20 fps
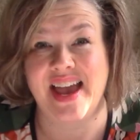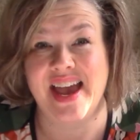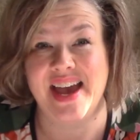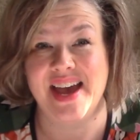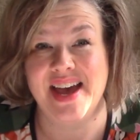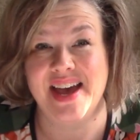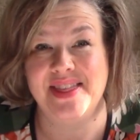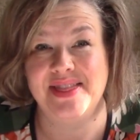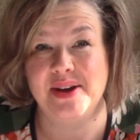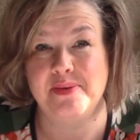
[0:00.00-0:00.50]

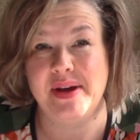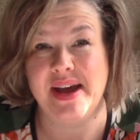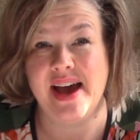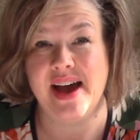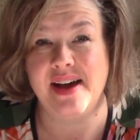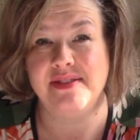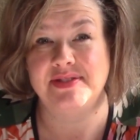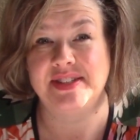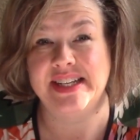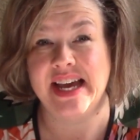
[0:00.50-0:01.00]
And there we
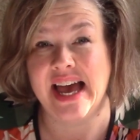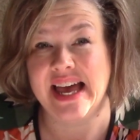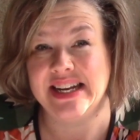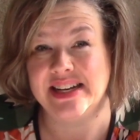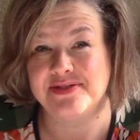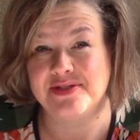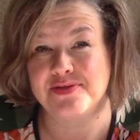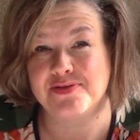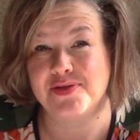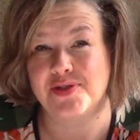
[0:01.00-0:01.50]
have 10
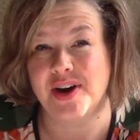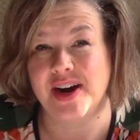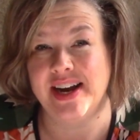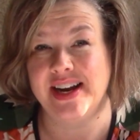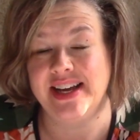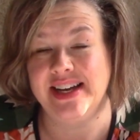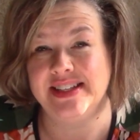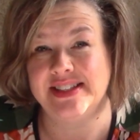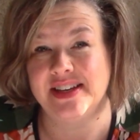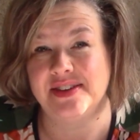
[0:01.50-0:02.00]
different
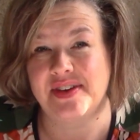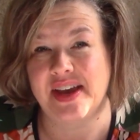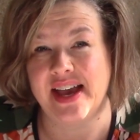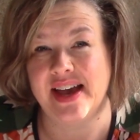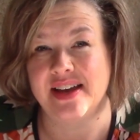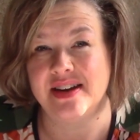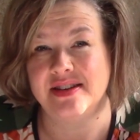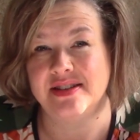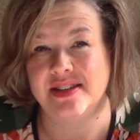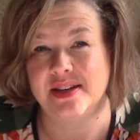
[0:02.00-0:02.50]
varieties of
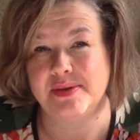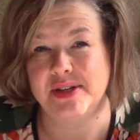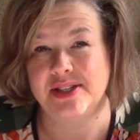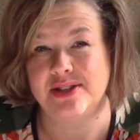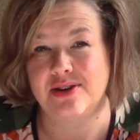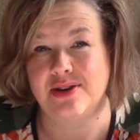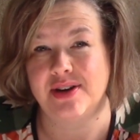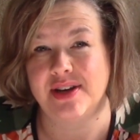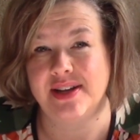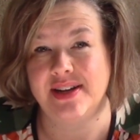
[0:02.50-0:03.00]
cannas that we
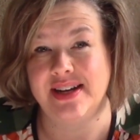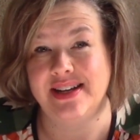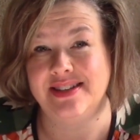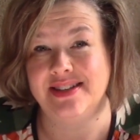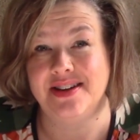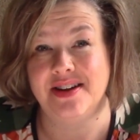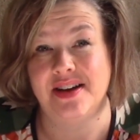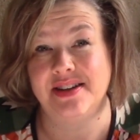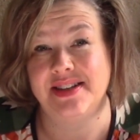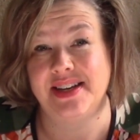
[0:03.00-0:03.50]
started. It
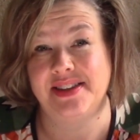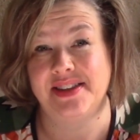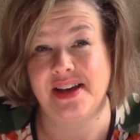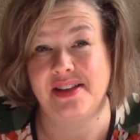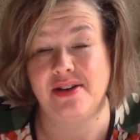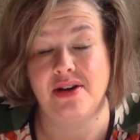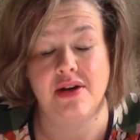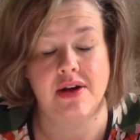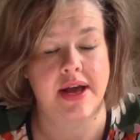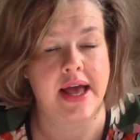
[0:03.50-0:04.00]
did not take that
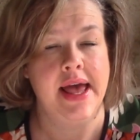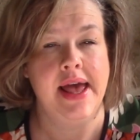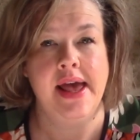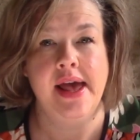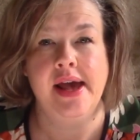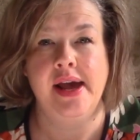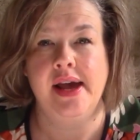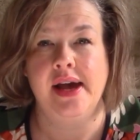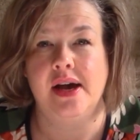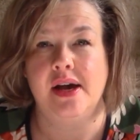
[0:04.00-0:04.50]
long.
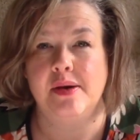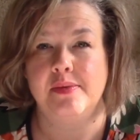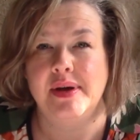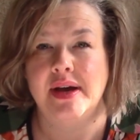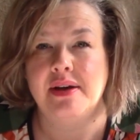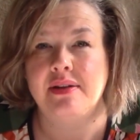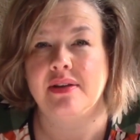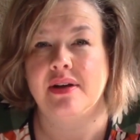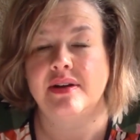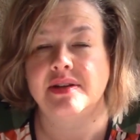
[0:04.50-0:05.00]

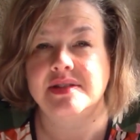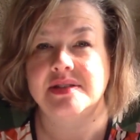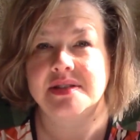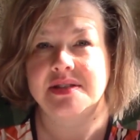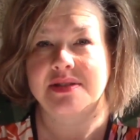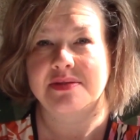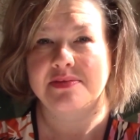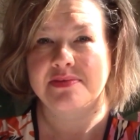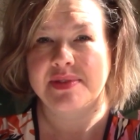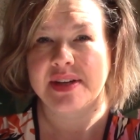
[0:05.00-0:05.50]
How long has
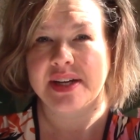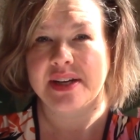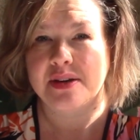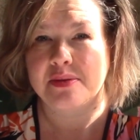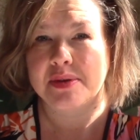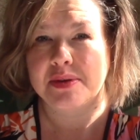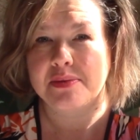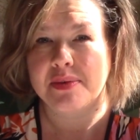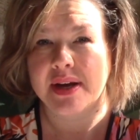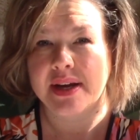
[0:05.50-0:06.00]
this video
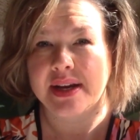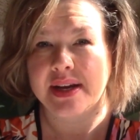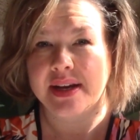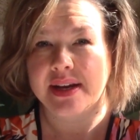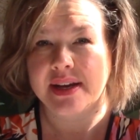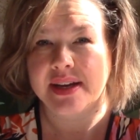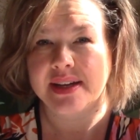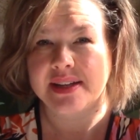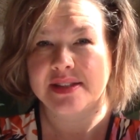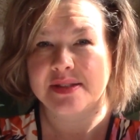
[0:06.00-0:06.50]
been
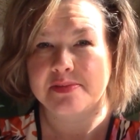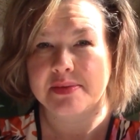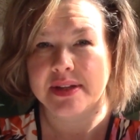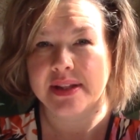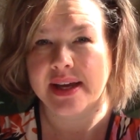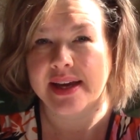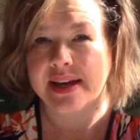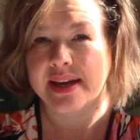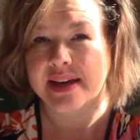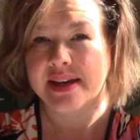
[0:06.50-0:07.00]
running? It's been
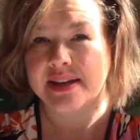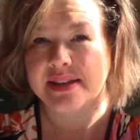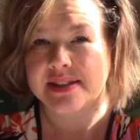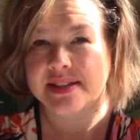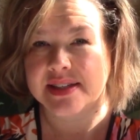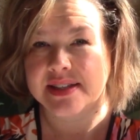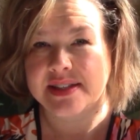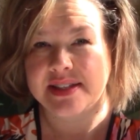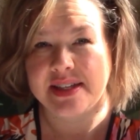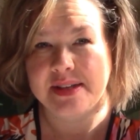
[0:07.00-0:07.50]
like
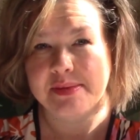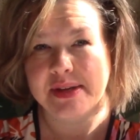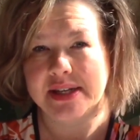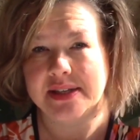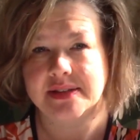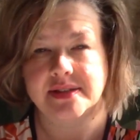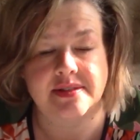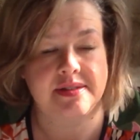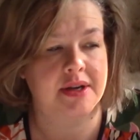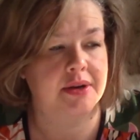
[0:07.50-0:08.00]
16
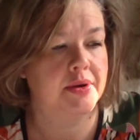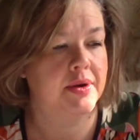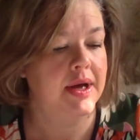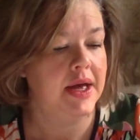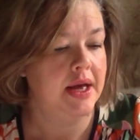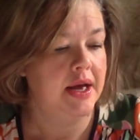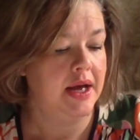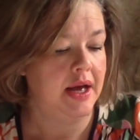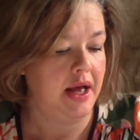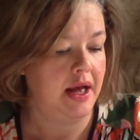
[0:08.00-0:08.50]
minutes. So,
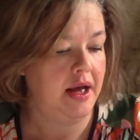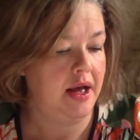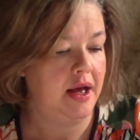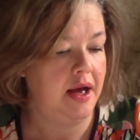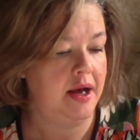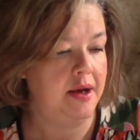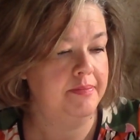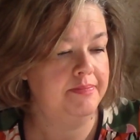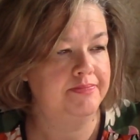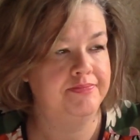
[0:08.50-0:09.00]

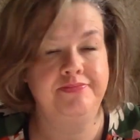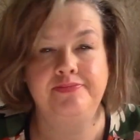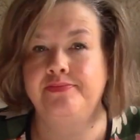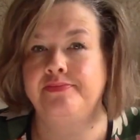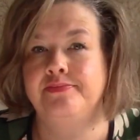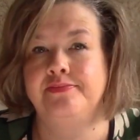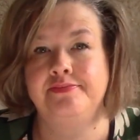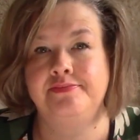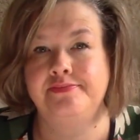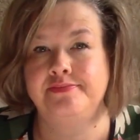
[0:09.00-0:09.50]
and
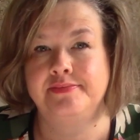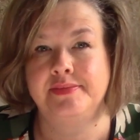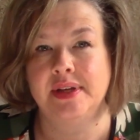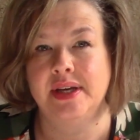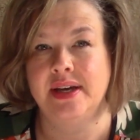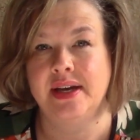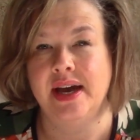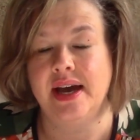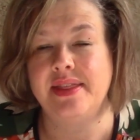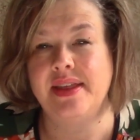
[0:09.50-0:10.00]

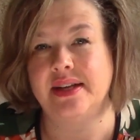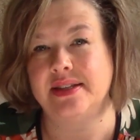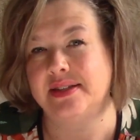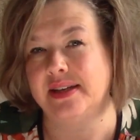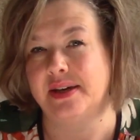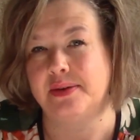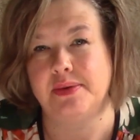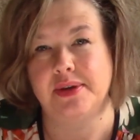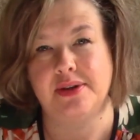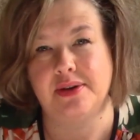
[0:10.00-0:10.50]
that's
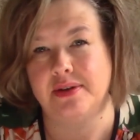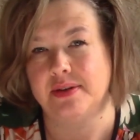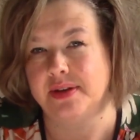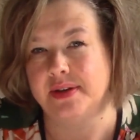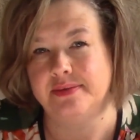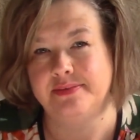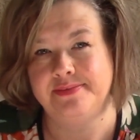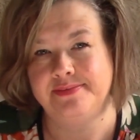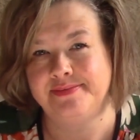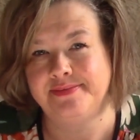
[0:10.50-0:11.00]
like with all
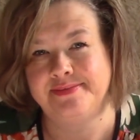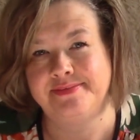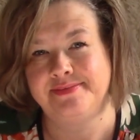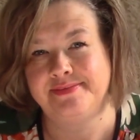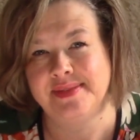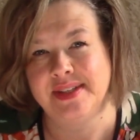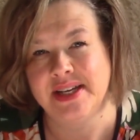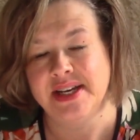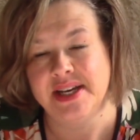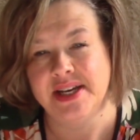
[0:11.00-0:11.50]

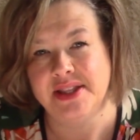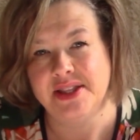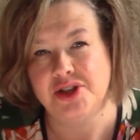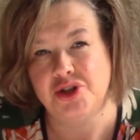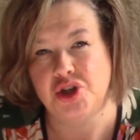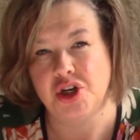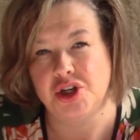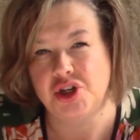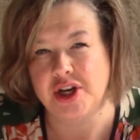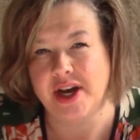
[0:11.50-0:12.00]
the
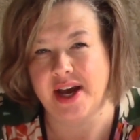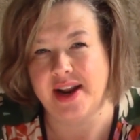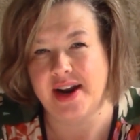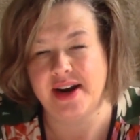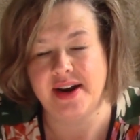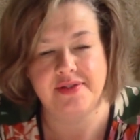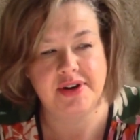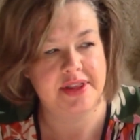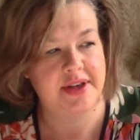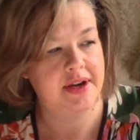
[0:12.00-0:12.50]
chit chat and
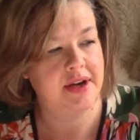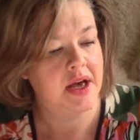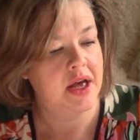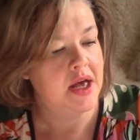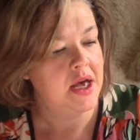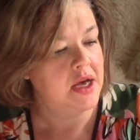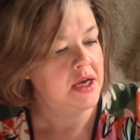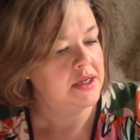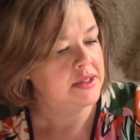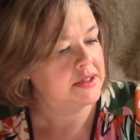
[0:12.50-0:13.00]
everything.
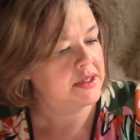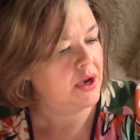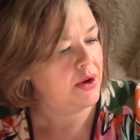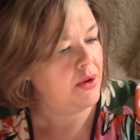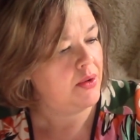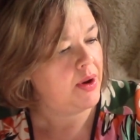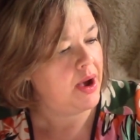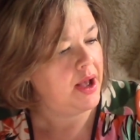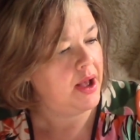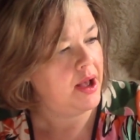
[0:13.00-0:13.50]

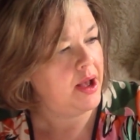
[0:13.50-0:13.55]
So,